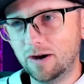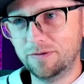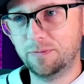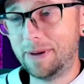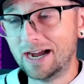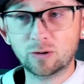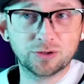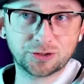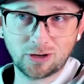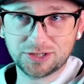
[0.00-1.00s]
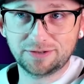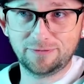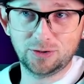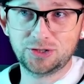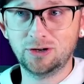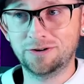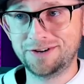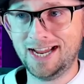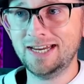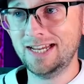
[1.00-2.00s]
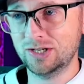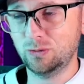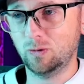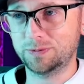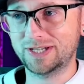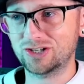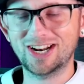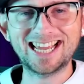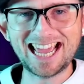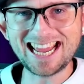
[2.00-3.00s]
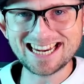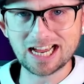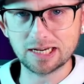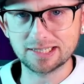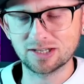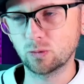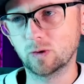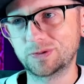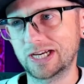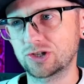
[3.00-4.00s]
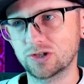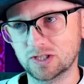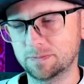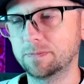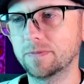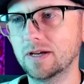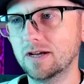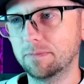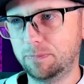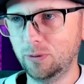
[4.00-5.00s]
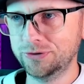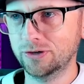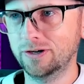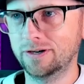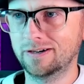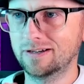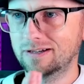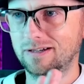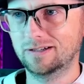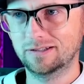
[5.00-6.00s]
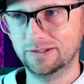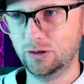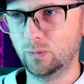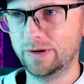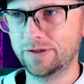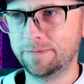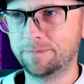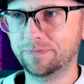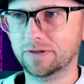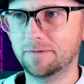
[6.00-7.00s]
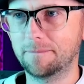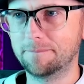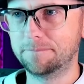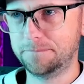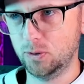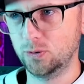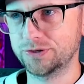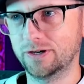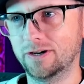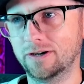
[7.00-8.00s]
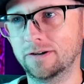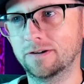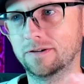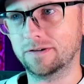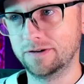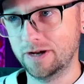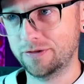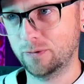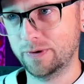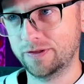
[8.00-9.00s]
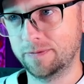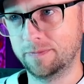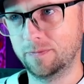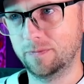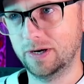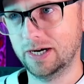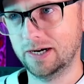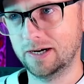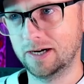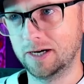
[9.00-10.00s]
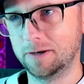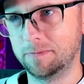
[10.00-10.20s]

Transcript: backwards across the first turn, 90 into whoop section. I hate 90s into whoop sections. Bull turn, little rhythm, bull turn, another rhythm. That